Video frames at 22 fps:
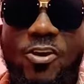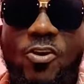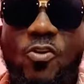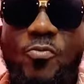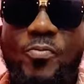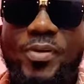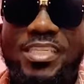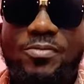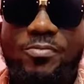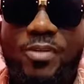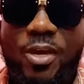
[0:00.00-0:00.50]
Who
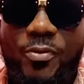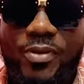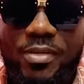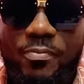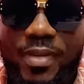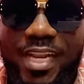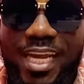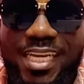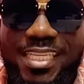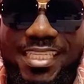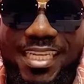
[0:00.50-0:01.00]
beats me with the
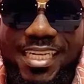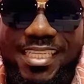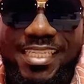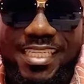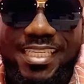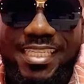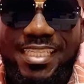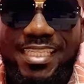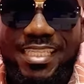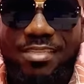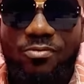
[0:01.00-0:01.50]
black star
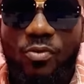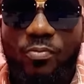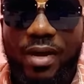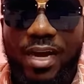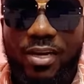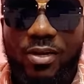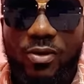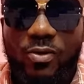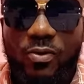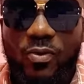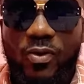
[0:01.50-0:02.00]
Jesus no
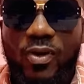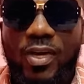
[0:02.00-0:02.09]
back.